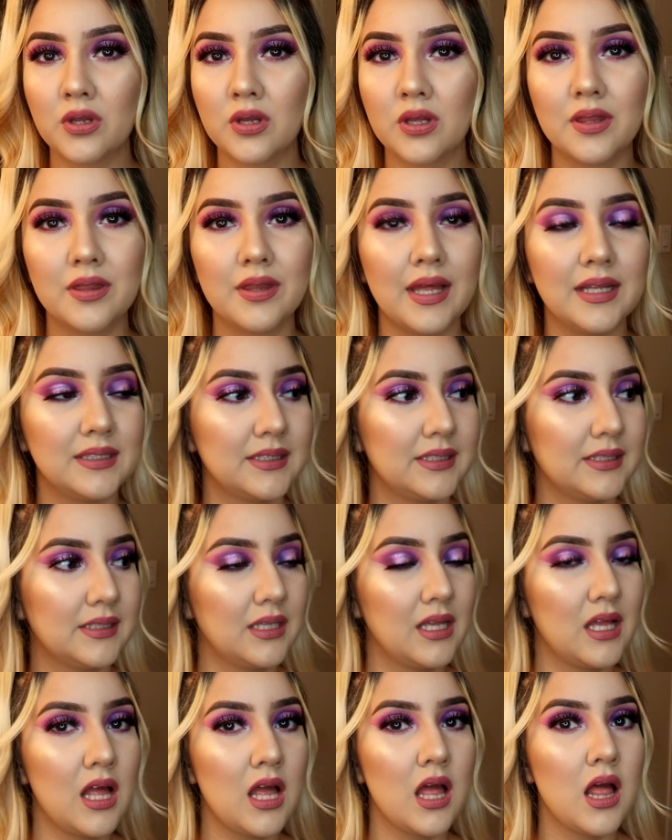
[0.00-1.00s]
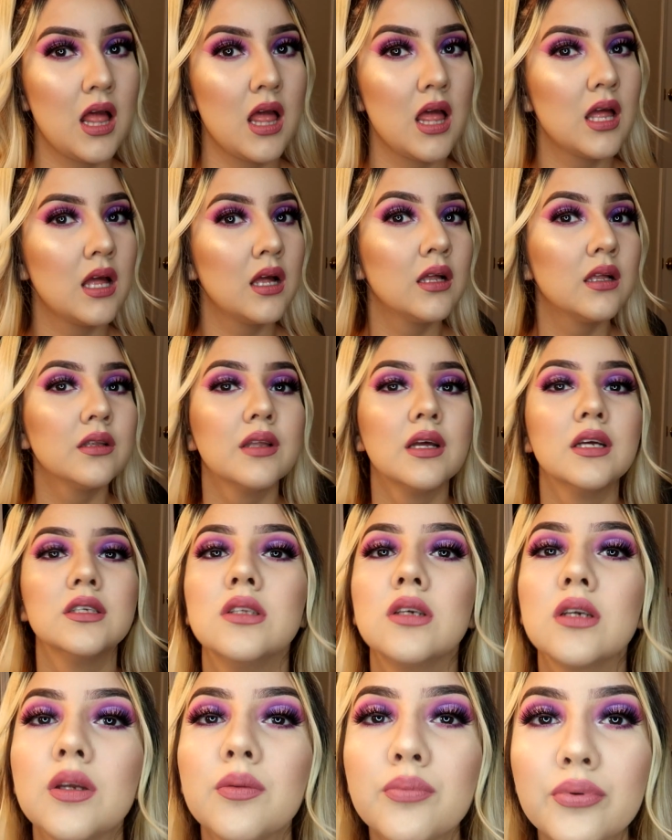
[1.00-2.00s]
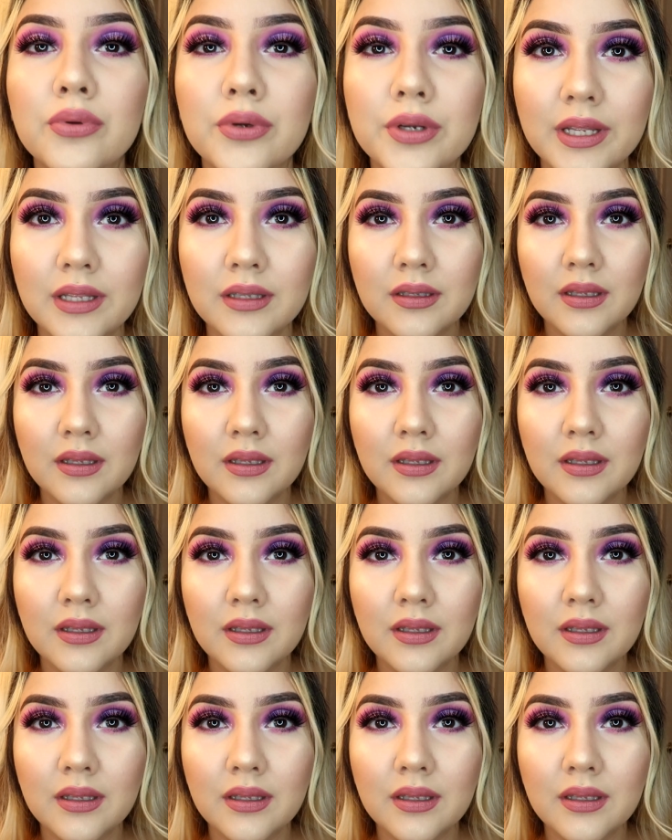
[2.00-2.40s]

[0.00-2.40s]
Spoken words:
that's looking pretty.